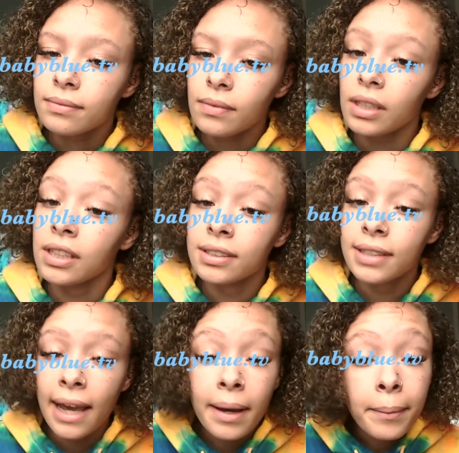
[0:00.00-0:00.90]
There's
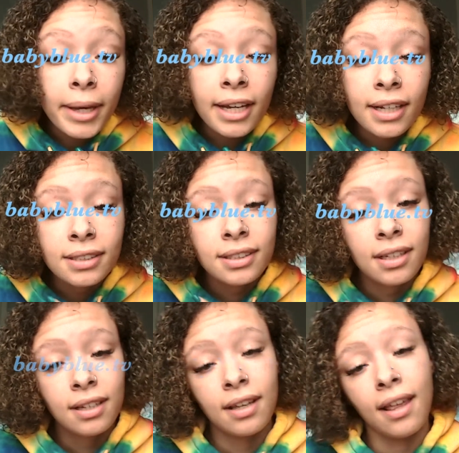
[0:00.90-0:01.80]
hammocks,
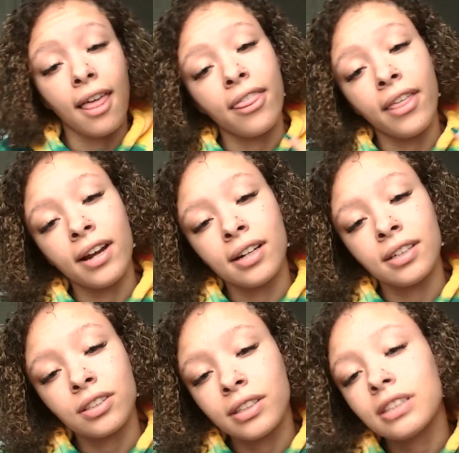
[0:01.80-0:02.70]

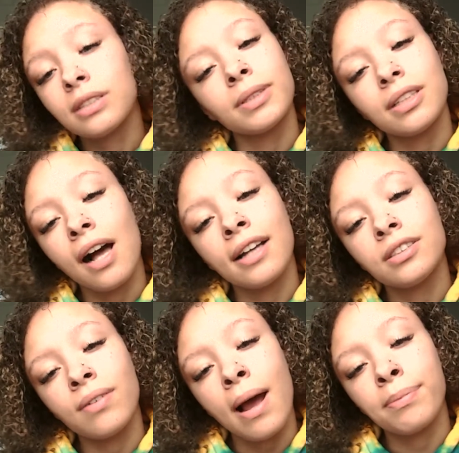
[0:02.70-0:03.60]
there's Christmas lights
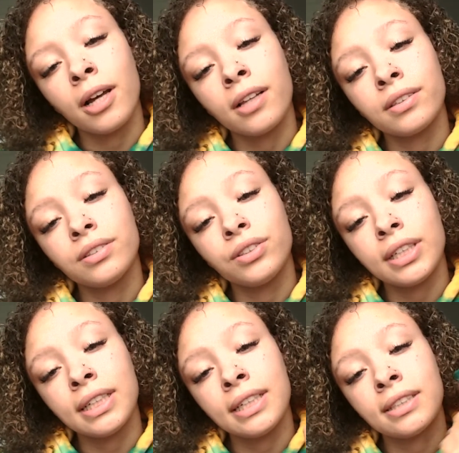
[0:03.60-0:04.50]
wrapped on the
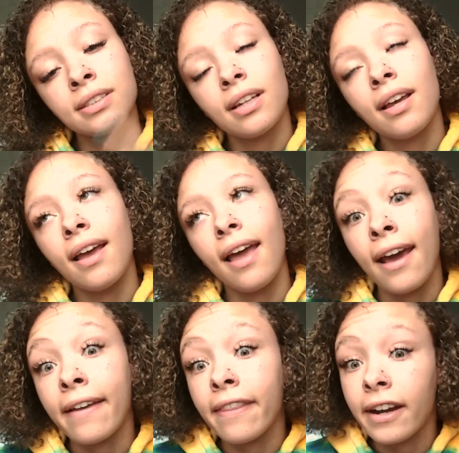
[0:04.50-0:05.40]
trees,
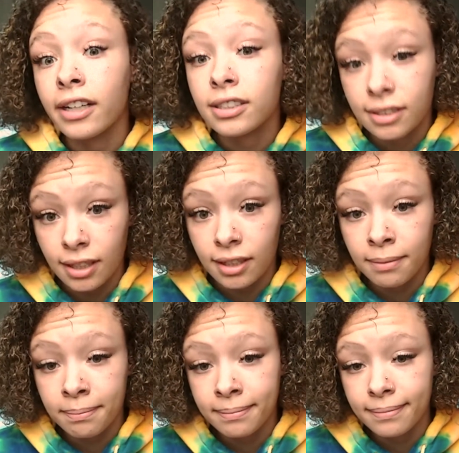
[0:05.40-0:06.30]
and there's tea.
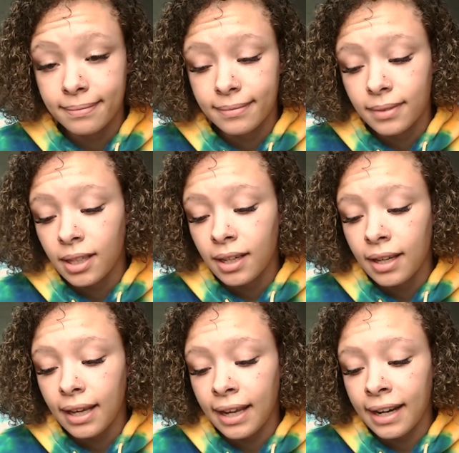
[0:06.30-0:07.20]

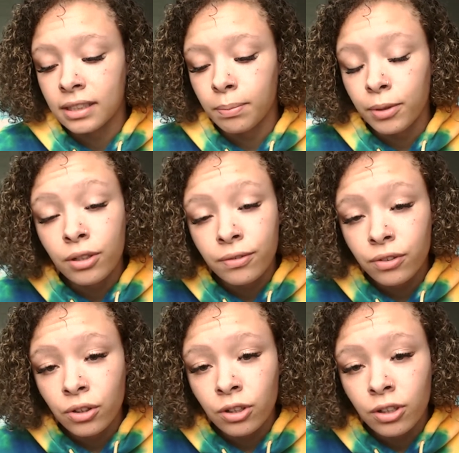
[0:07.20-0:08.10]
It is
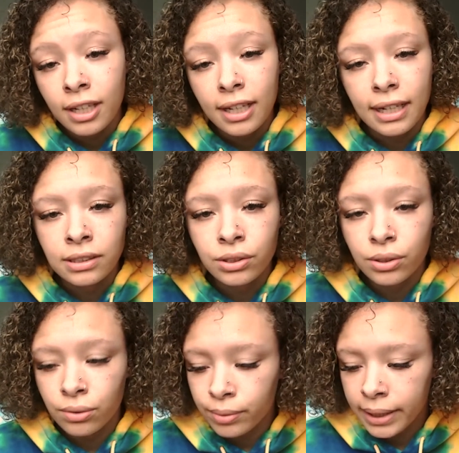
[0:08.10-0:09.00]
beautiful, it's
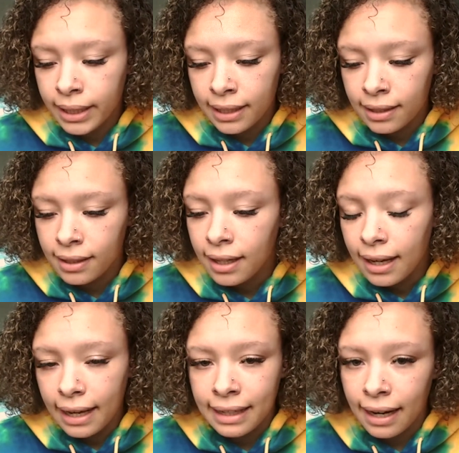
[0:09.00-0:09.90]
serene,
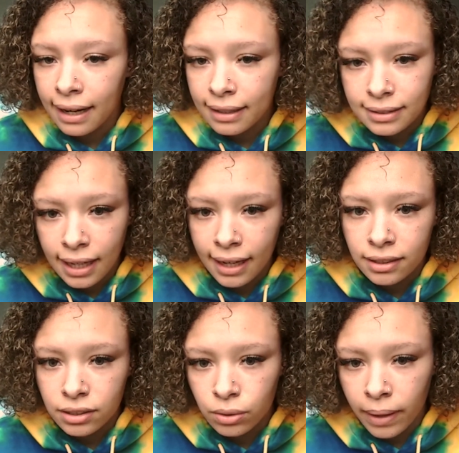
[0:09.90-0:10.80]
it kind of
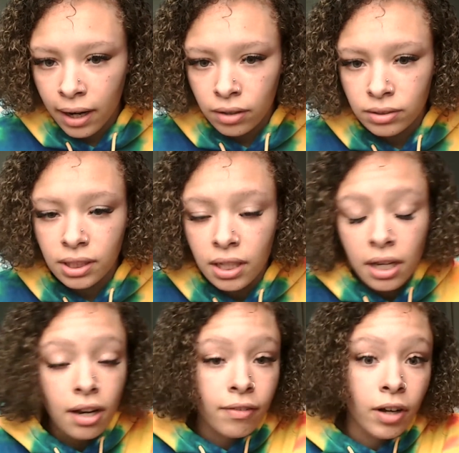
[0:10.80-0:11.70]
takes you out
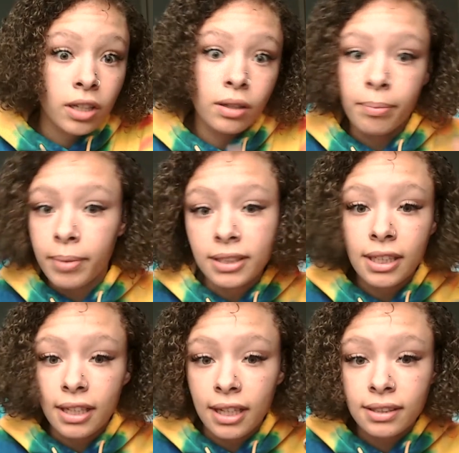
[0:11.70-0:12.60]
of all the
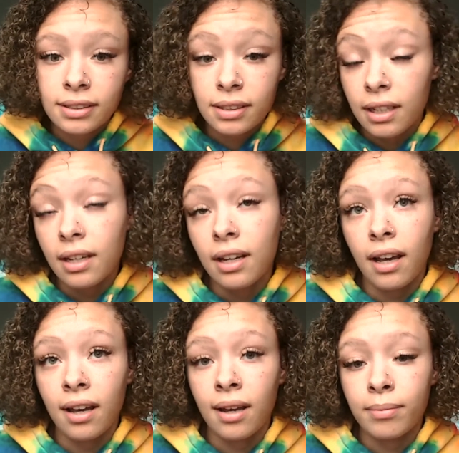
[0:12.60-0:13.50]
busyness
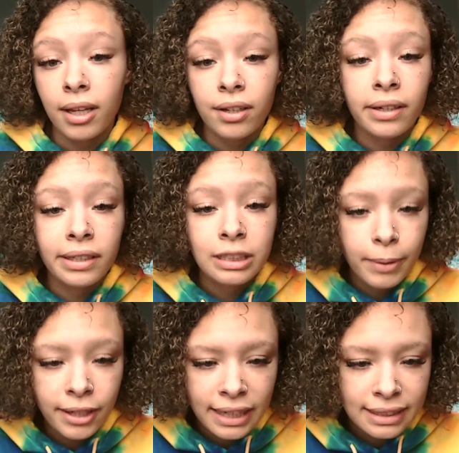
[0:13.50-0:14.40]
that you're
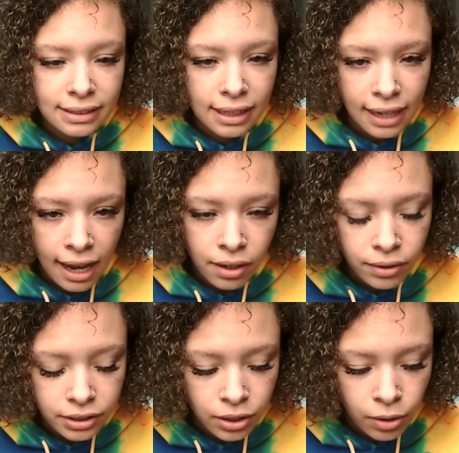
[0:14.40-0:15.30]
experiencing at
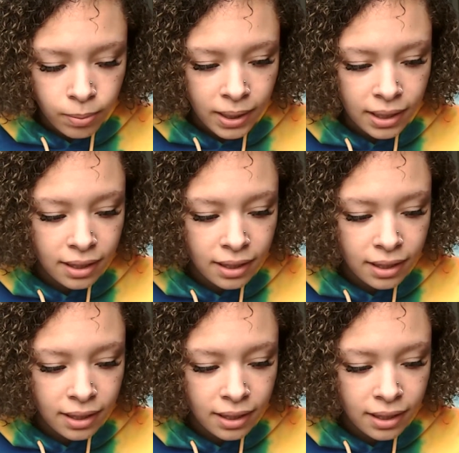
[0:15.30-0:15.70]
Okeechobee.